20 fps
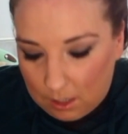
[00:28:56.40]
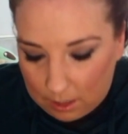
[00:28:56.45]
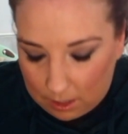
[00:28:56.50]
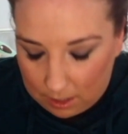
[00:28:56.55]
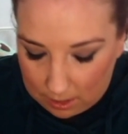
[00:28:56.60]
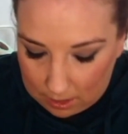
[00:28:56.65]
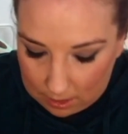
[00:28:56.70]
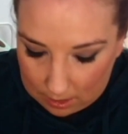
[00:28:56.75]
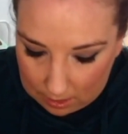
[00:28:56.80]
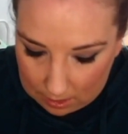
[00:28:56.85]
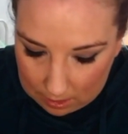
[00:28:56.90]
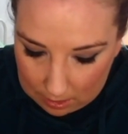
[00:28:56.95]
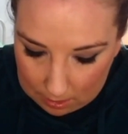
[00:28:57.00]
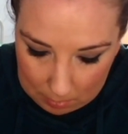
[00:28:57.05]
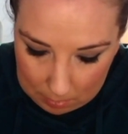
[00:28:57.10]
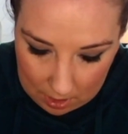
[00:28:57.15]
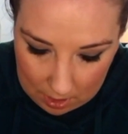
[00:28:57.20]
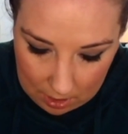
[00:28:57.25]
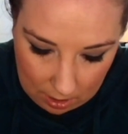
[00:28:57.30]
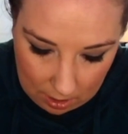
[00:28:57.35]

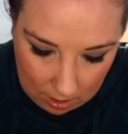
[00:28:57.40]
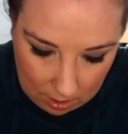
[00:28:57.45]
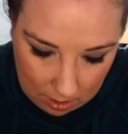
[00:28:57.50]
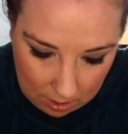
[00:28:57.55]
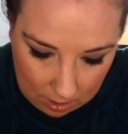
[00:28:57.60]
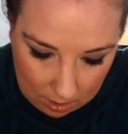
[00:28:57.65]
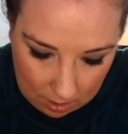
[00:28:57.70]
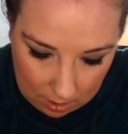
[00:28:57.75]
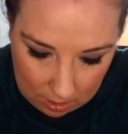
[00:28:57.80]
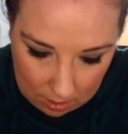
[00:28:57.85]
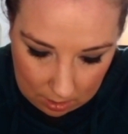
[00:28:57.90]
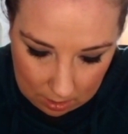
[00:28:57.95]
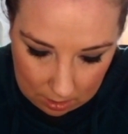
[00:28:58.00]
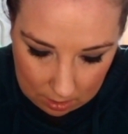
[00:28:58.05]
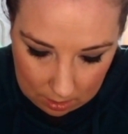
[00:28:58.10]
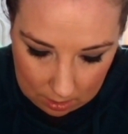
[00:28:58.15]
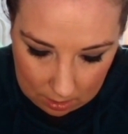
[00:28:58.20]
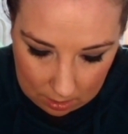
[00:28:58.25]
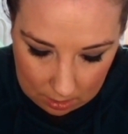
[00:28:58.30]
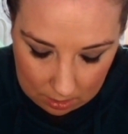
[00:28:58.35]
Um.
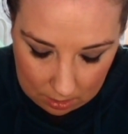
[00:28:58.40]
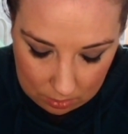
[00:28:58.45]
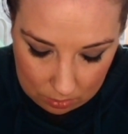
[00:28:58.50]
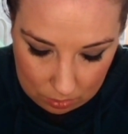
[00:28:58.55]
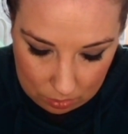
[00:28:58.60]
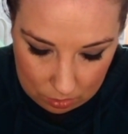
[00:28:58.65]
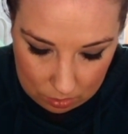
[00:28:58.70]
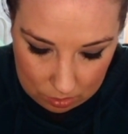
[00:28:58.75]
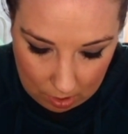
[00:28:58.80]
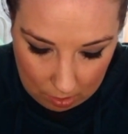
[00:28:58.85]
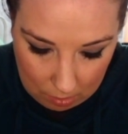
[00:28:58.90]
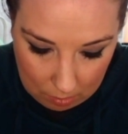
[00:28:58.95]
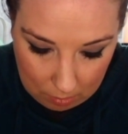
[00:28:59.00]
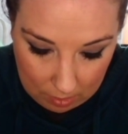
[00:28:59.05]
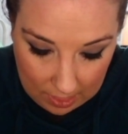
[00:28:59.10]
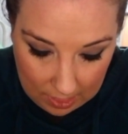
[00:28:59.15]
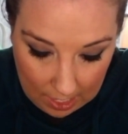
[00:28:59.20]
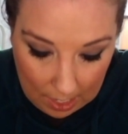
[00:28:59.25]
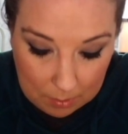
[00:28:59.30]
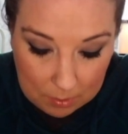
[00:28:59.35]
So
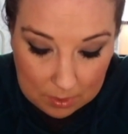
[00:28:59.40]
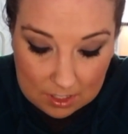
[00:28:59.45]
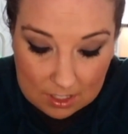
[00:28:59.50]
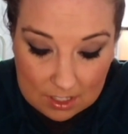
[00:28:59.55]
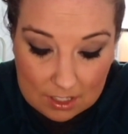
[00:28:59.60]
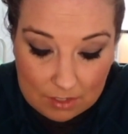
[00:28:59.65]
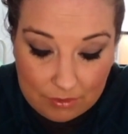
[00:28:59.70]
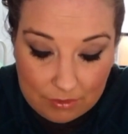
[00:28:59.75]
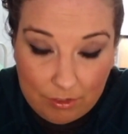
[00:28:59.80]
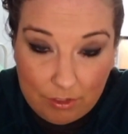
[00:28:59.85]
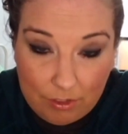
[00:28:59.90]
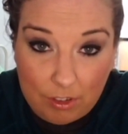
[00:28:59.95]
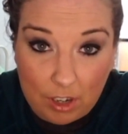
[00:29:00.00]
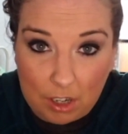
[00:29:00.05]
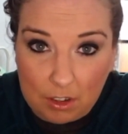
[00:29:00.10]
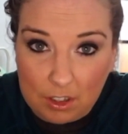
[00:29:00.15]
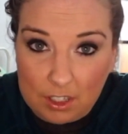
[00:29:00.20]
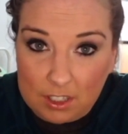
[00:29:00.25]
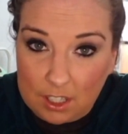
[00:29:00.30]
that was very